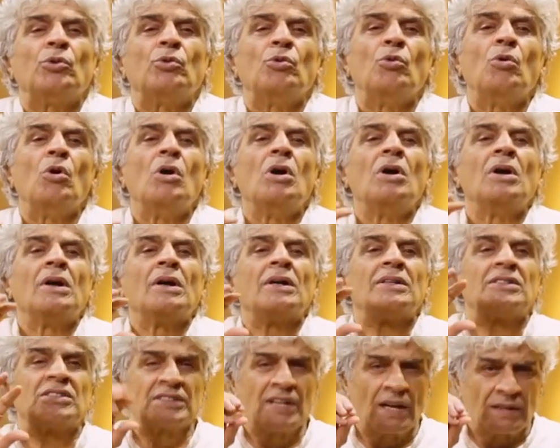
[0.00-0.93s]
to
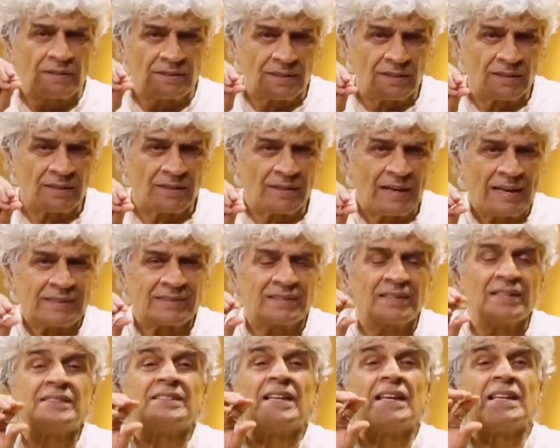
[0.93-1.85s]
stutter, as
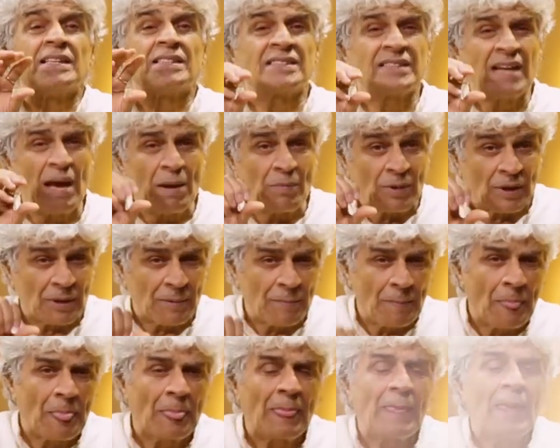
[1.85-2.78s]
they say, stammer.
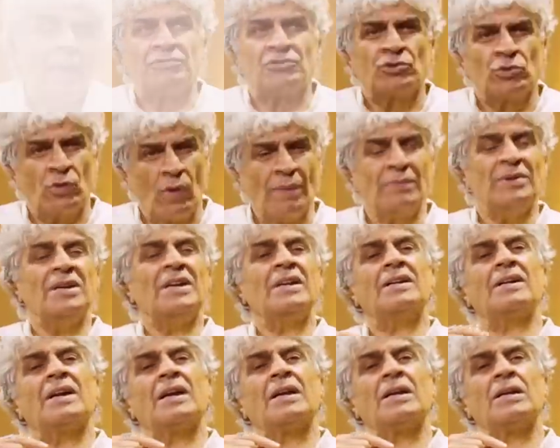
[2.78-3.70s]
If Swami
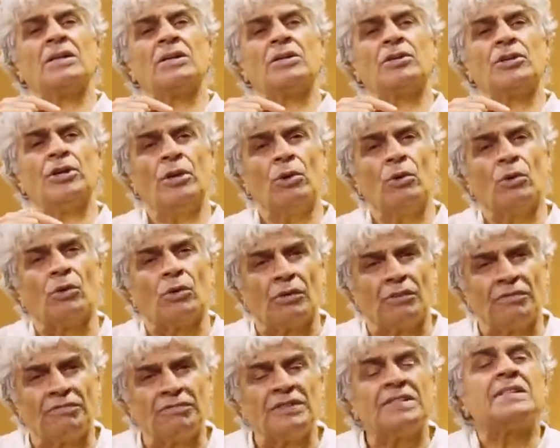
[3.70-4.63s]
can
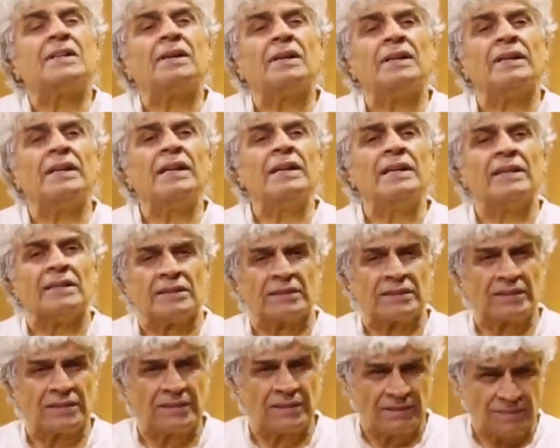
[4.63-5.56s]
cure physical
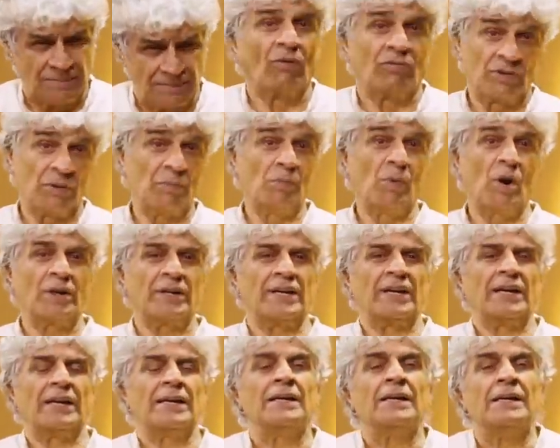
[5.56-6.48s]
illness of the
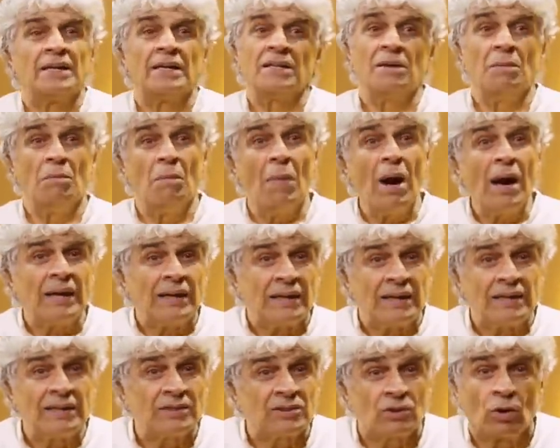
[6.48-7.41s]
body, then the
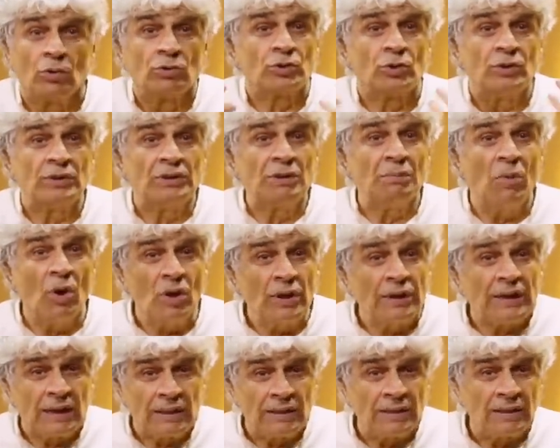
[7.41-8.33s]
mind is also in the
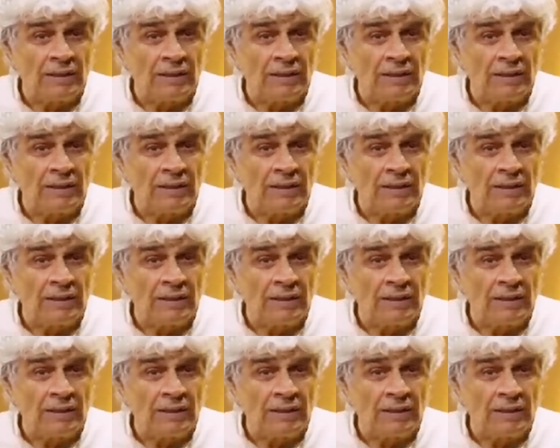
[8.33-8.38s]
body.